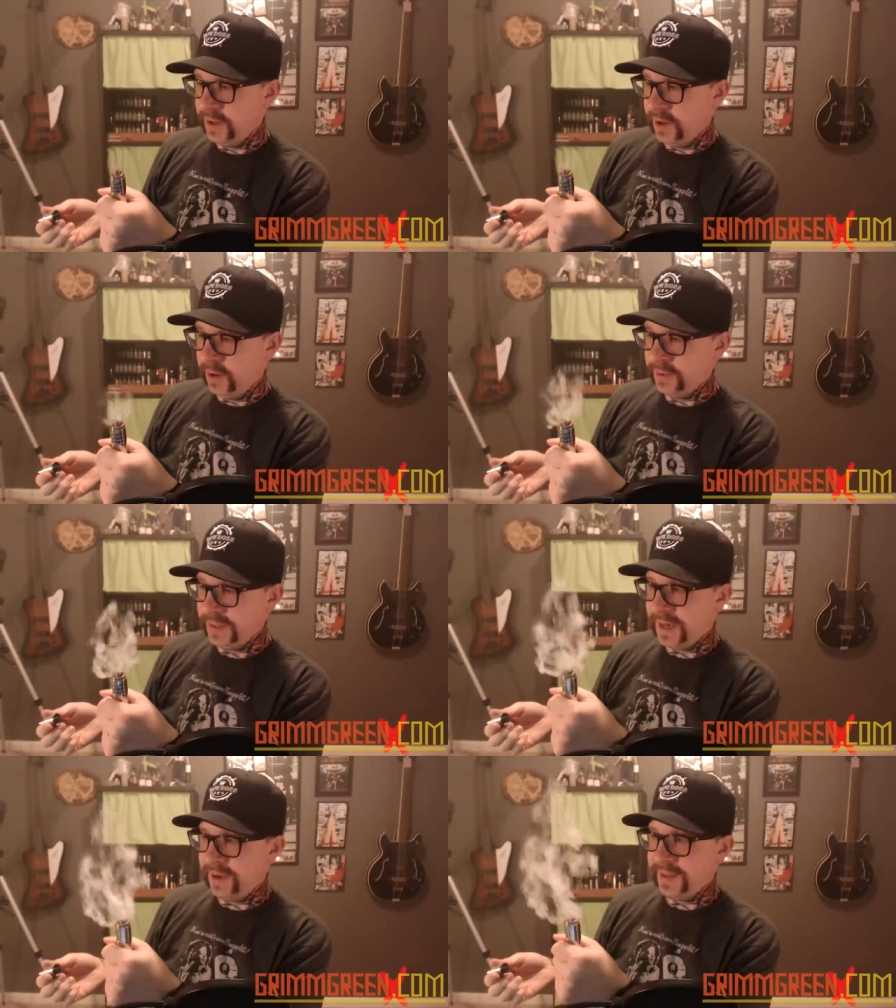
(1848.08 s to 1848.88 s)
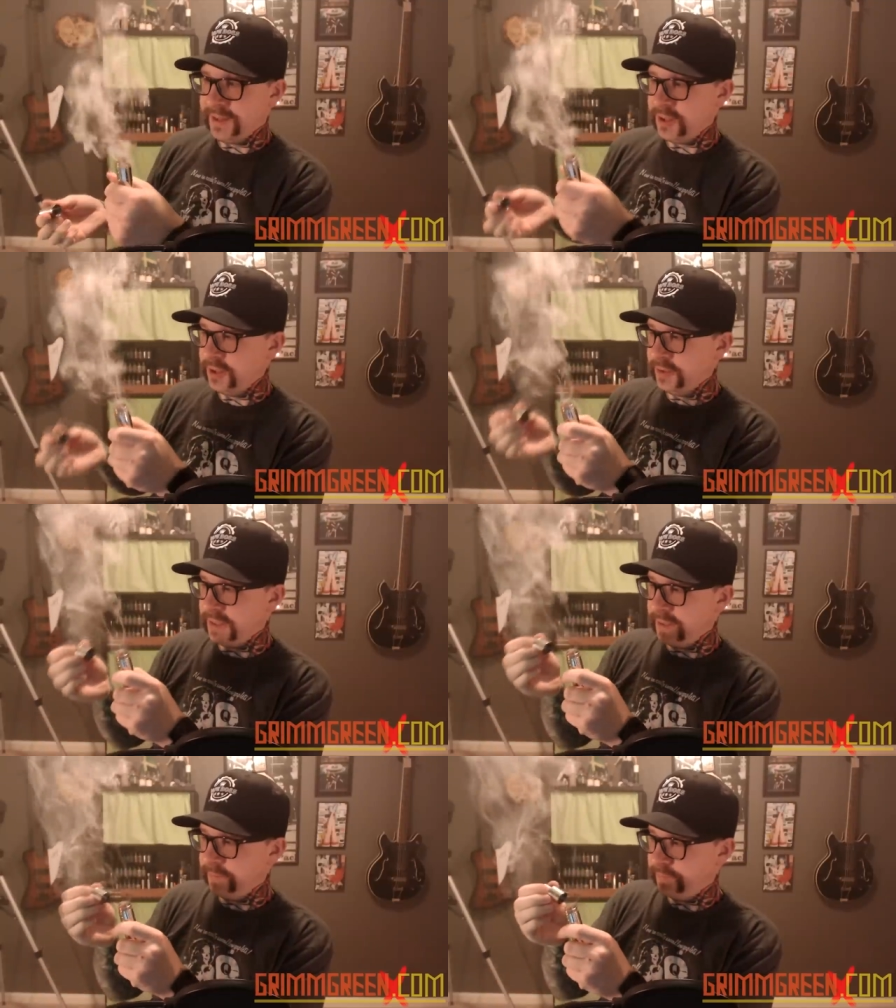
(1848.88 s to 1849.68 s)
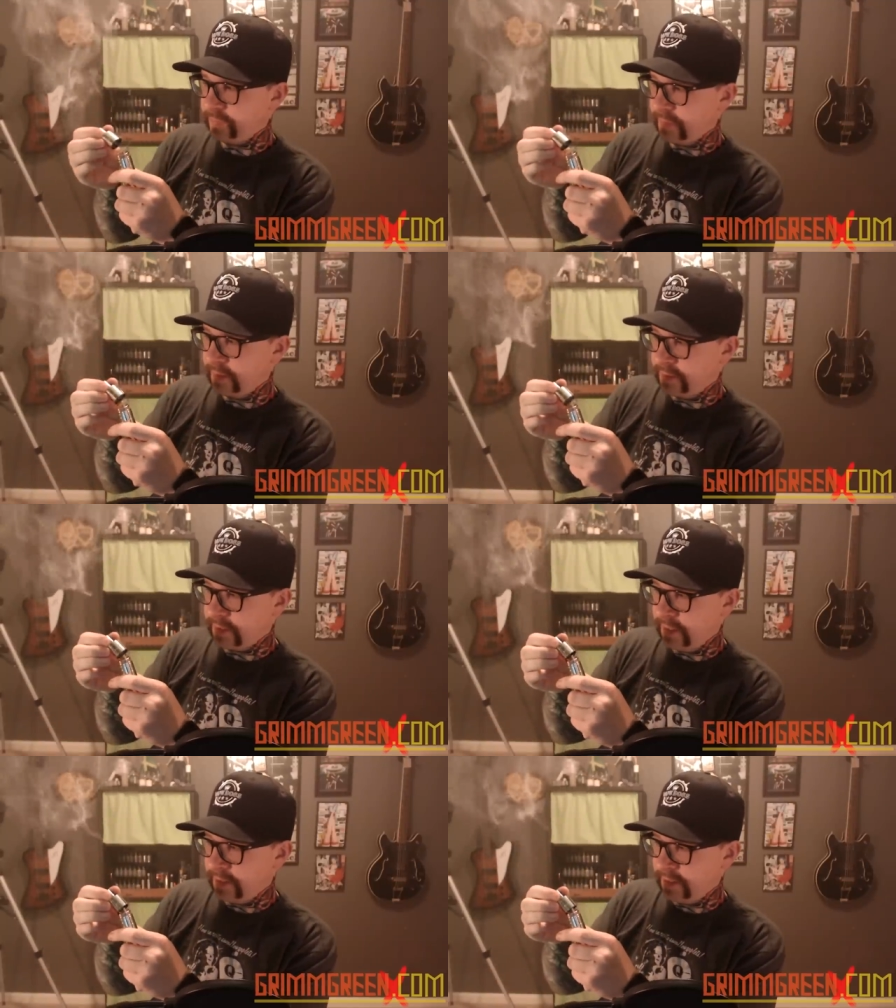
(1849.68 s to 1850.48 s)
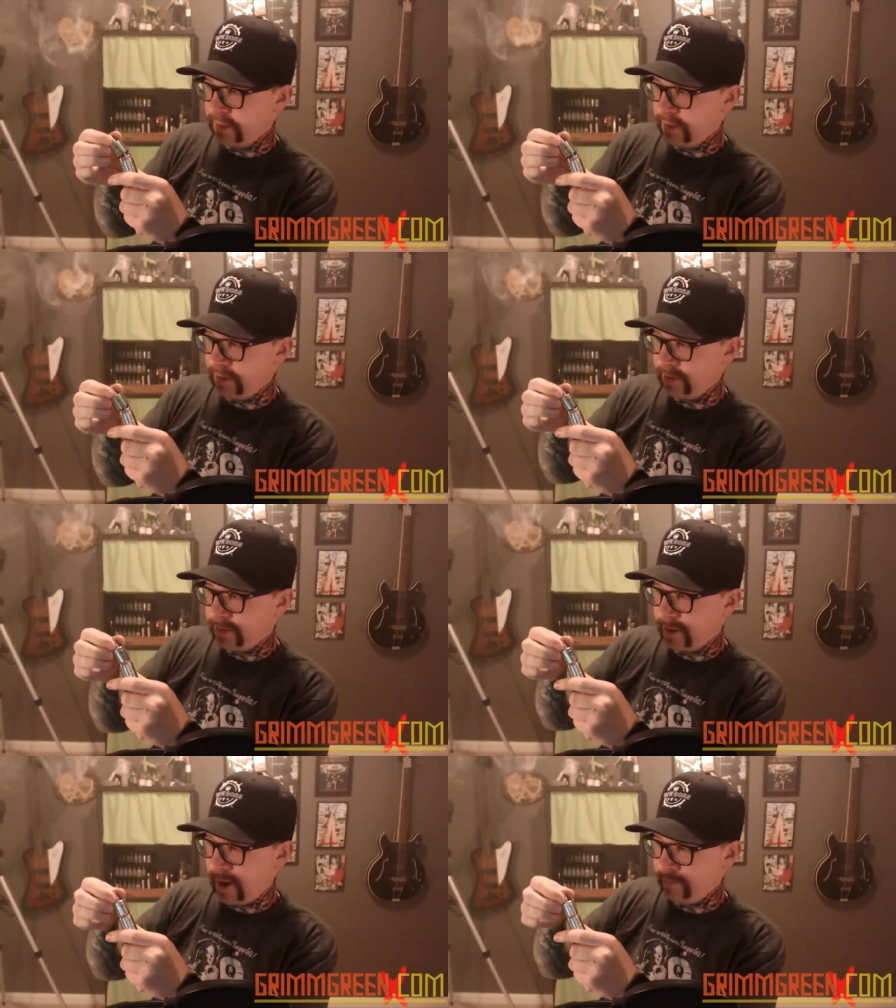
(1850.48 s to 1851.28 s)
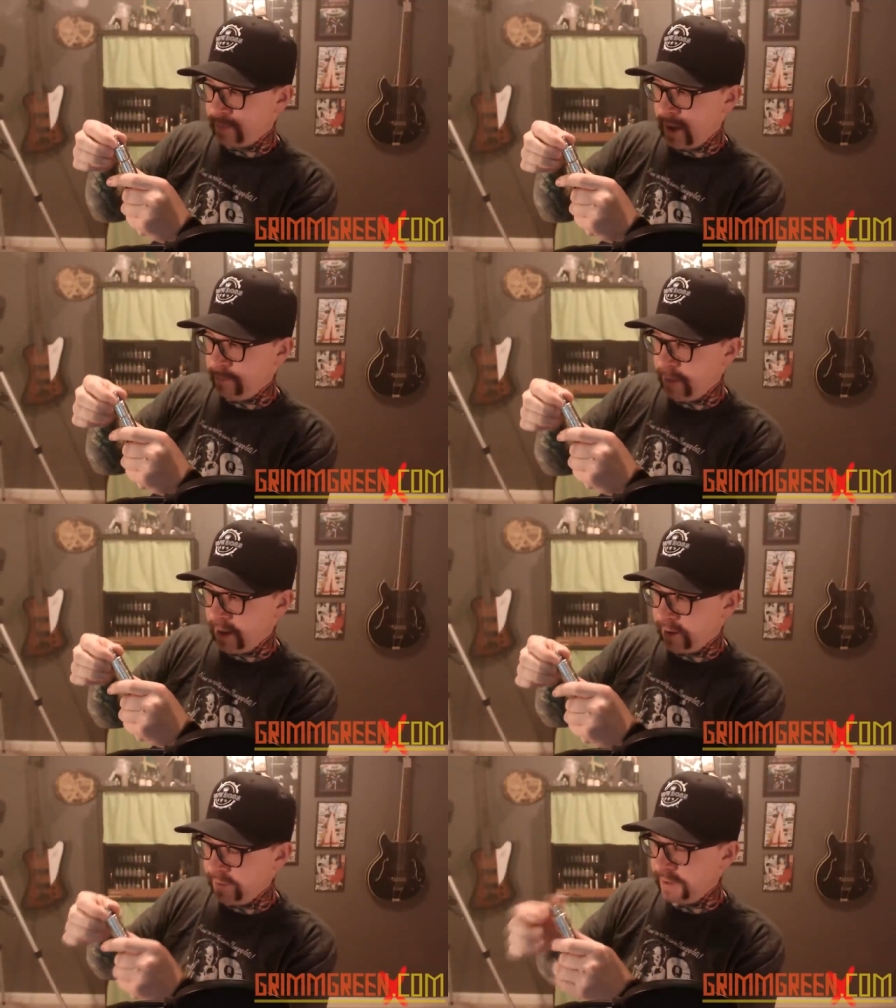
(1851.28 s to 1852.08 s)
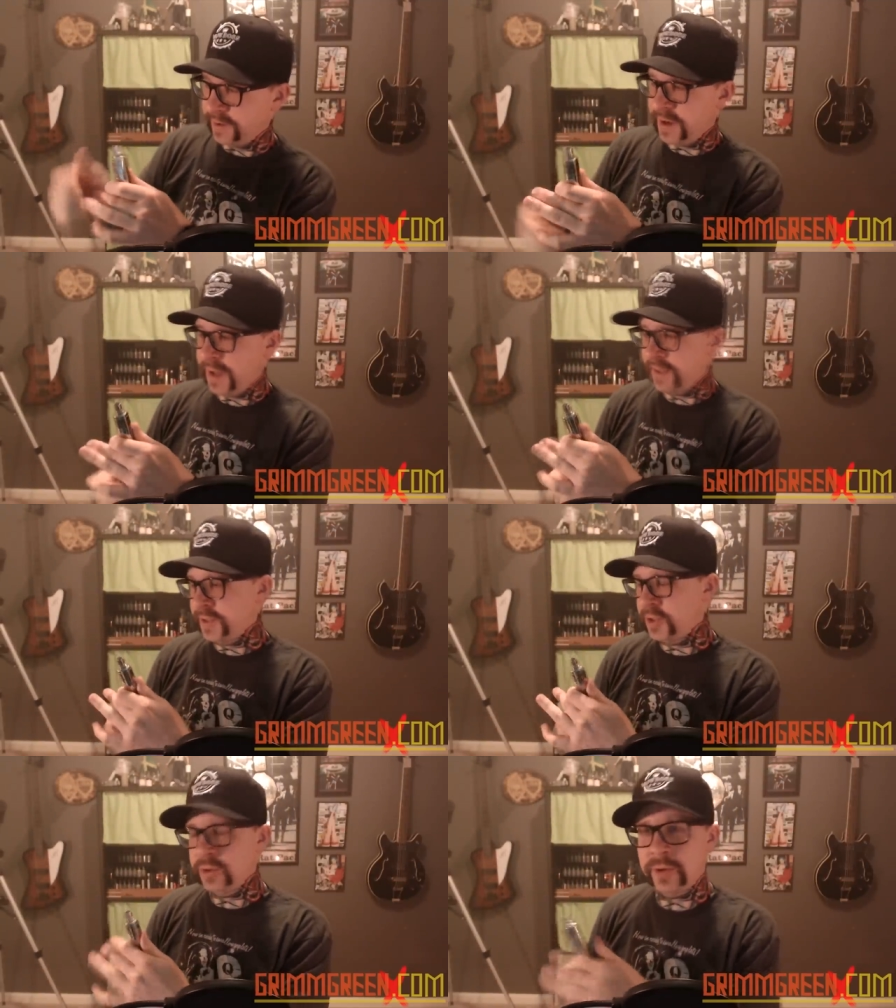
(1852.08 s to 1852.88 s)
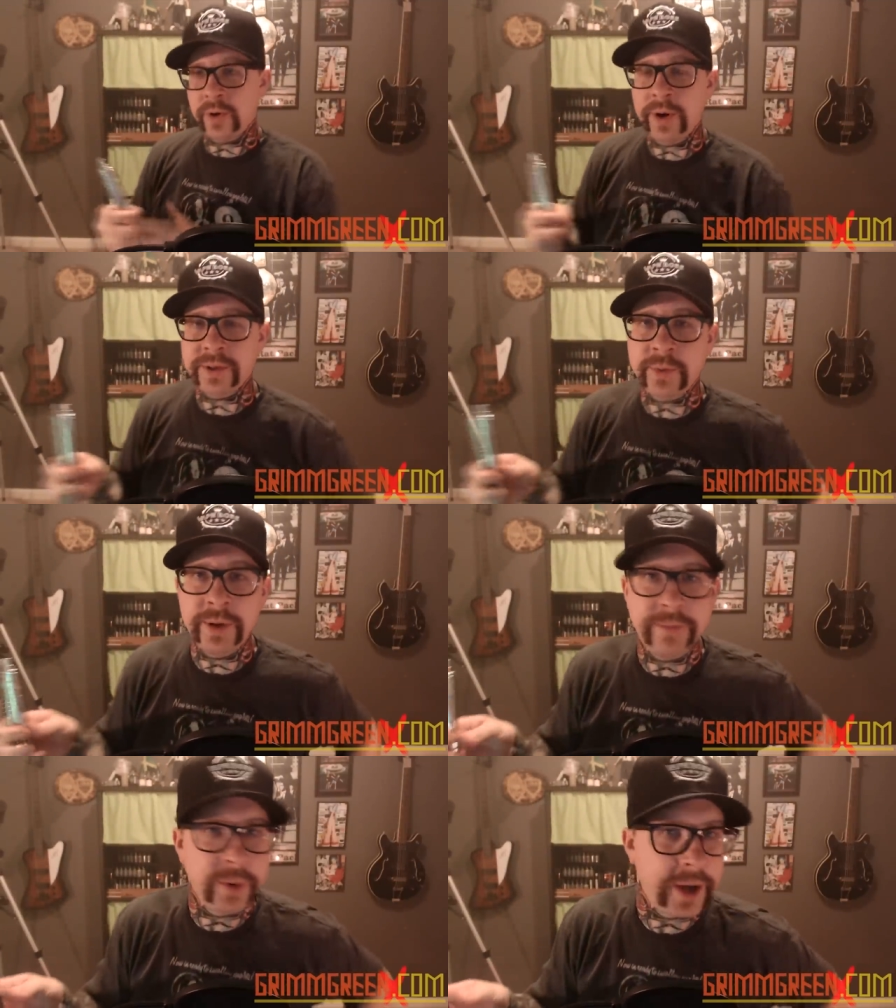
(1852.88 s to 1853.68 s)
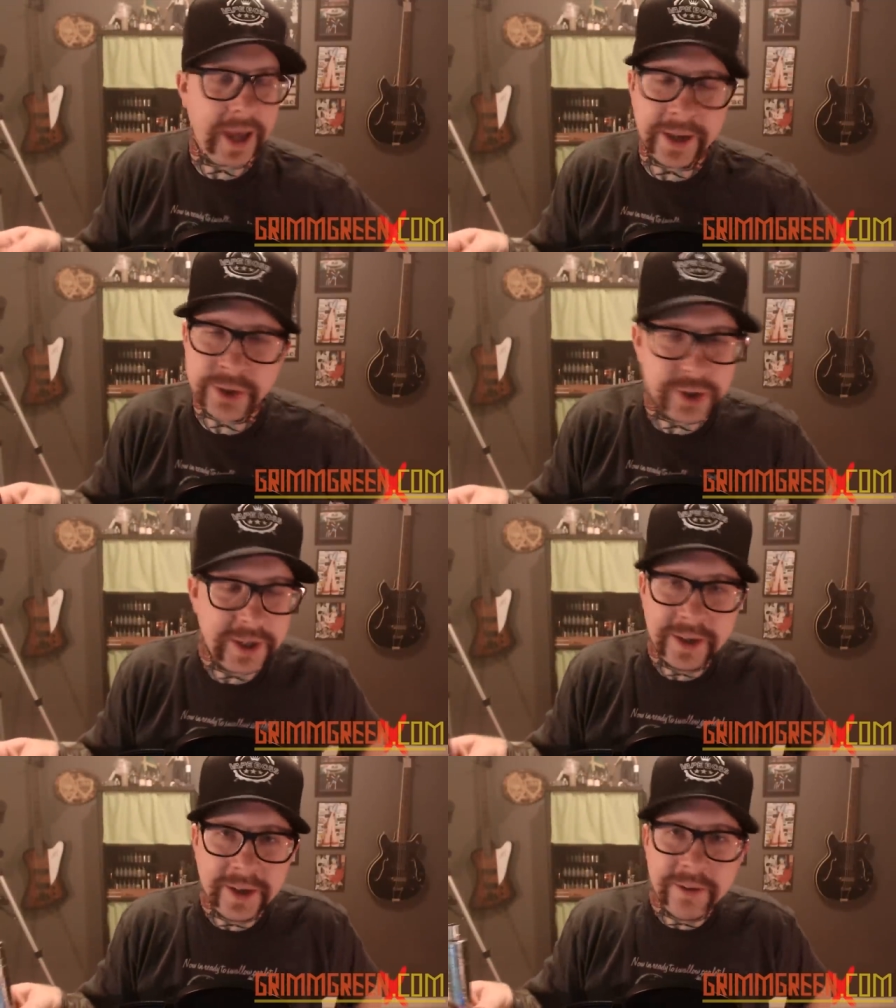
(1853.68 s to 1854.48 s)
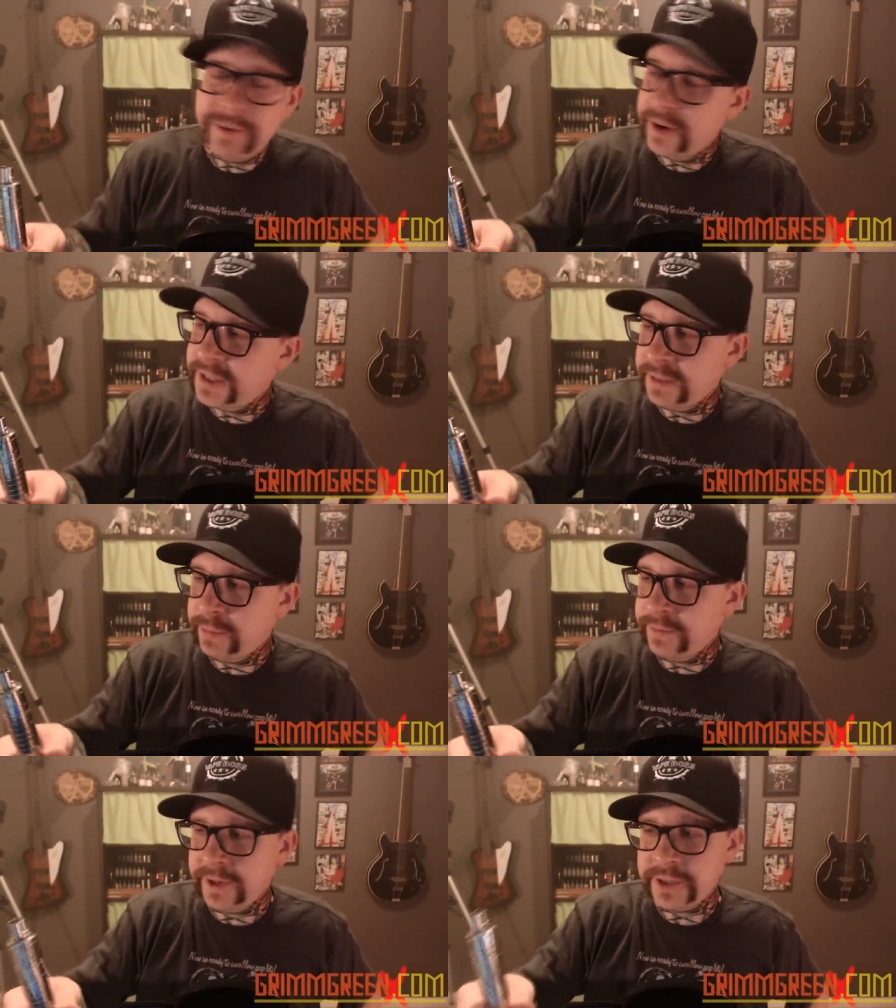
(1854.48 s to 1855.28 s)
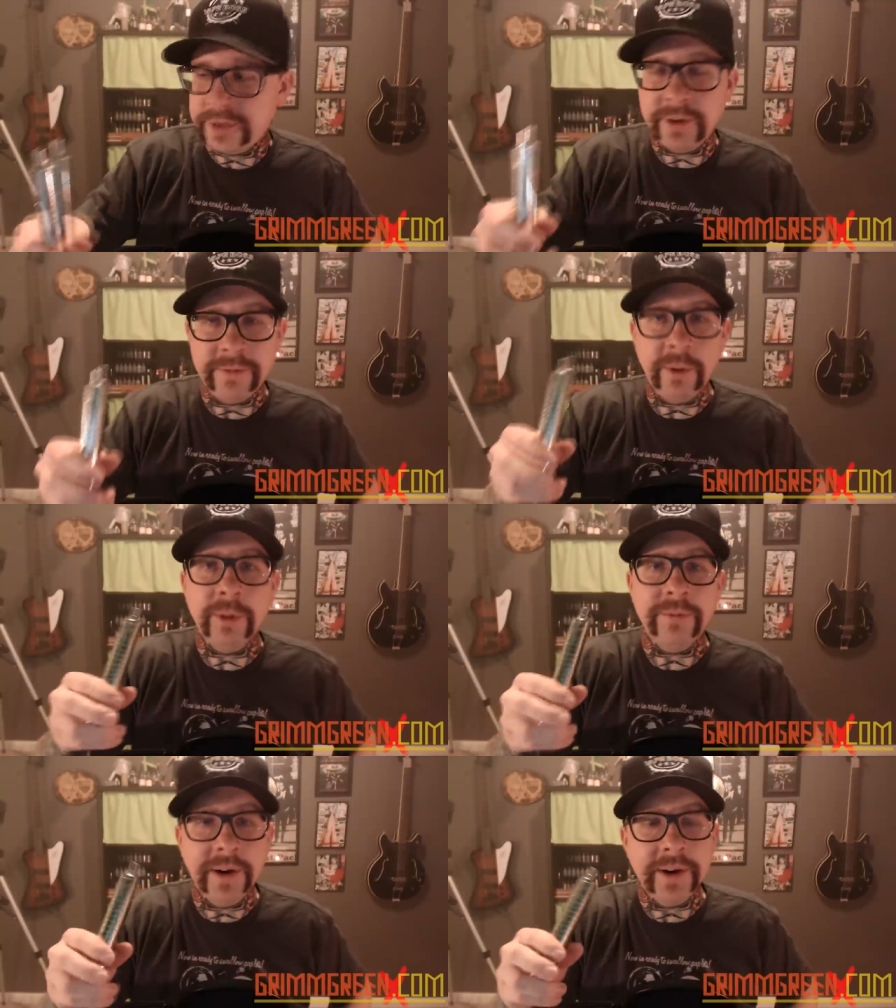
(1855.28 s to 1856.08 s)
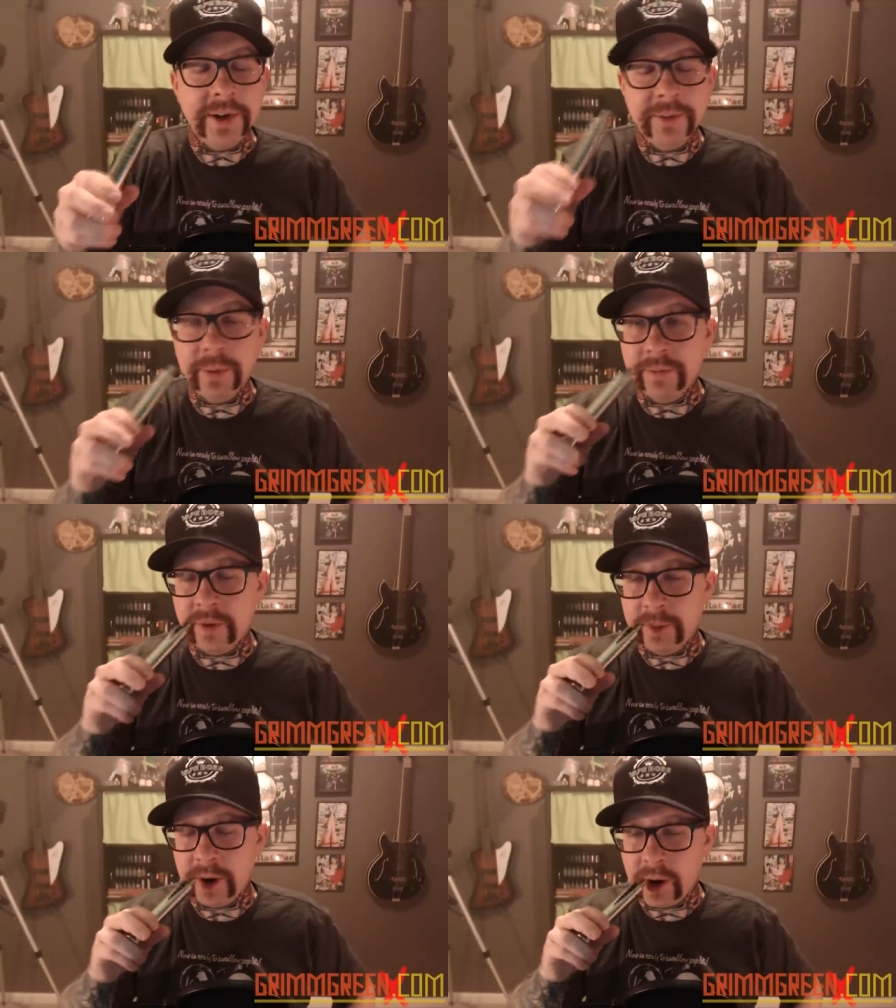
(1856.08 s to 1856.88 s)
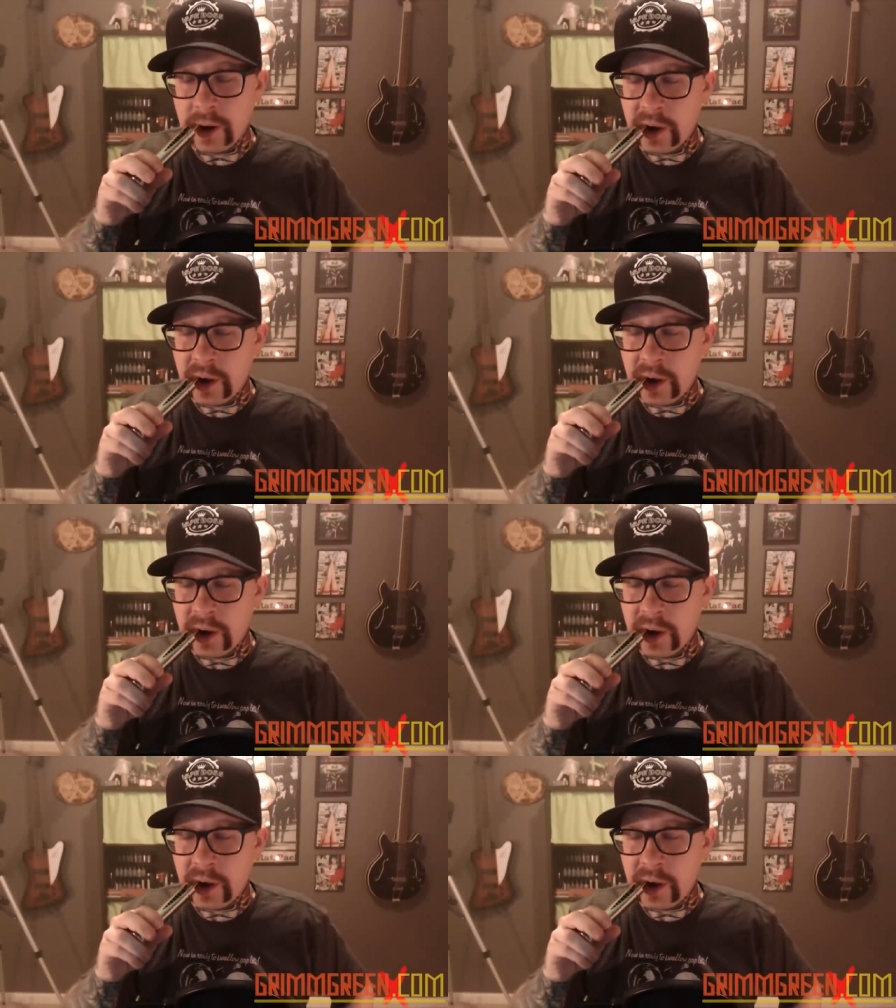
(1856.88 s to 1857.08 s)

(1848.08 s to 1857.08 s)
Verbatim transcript: Holy cow, that's juicy. Let's get the cop cap back on here. Uh, this is a dual coil 24 gauge. Very simple, very straightforward, very good performer.